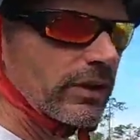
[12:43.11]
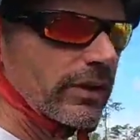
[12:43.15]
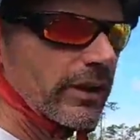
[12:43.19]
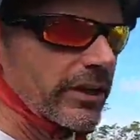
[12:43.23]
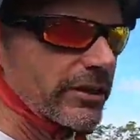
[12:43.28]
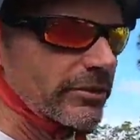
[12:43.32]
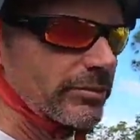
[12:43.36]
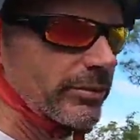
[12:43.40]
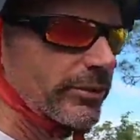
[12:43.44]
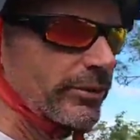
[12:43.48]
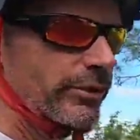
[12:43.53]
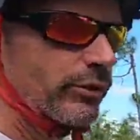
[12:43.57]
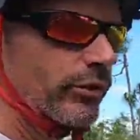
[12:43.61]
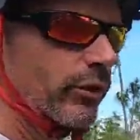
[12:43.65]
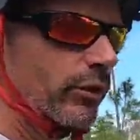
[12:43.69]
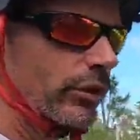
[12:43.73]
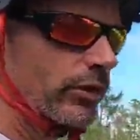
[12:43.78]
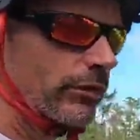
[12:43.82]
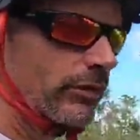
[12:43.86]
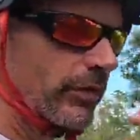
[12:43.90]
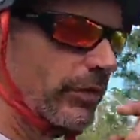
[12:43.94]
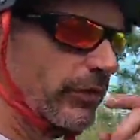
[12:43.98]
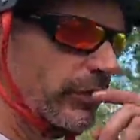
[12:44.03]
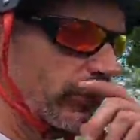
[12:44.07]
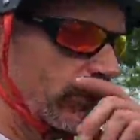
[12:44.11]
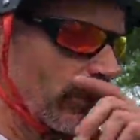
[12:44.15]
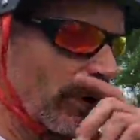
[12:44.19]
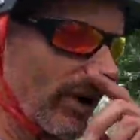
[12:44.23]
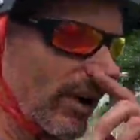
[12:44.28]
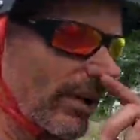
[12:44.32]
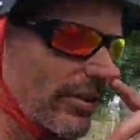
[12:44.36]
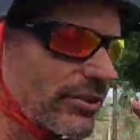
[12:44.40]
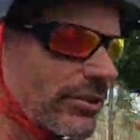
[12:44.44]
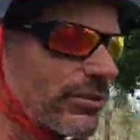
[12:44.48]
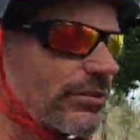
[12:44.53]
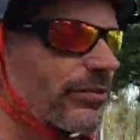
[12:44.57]
it's been two hundred fifty
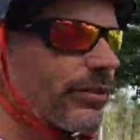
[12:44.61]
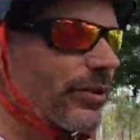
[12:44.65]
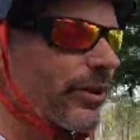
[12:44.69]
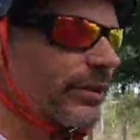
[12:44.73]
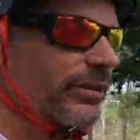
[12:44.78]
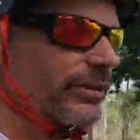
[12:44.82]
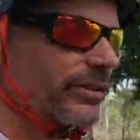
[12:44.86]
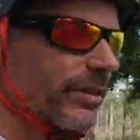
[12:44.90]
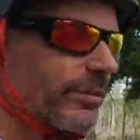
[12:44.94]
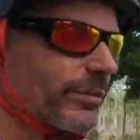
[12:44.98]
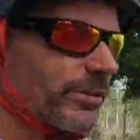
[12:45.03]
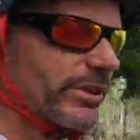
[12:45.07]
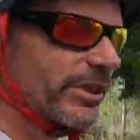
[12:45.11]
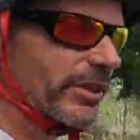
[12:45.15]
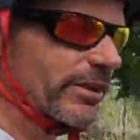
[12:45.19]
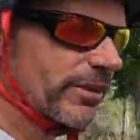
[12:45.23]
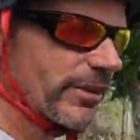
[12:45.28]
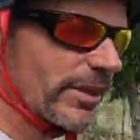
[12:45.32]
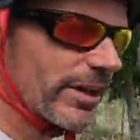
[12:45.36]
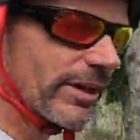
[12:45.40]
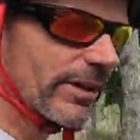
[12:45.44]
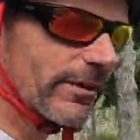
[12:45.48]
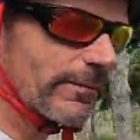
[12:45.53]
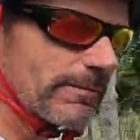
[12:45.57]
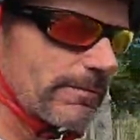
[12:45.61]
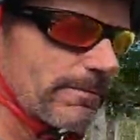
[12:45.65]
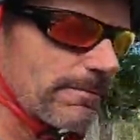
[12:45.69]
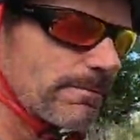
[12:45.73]
miles of fun, let me tell you that.